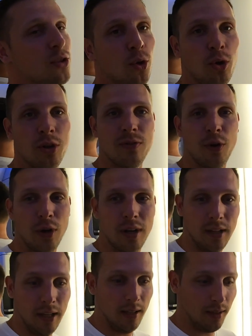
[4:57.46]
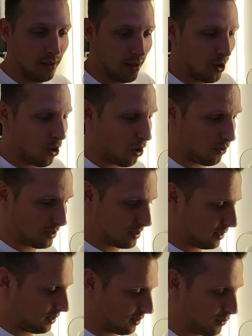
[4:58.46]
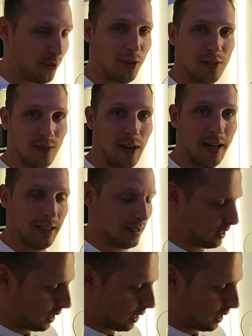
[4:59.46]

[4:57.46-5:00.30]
It still looks very clean, obviously, the first flight.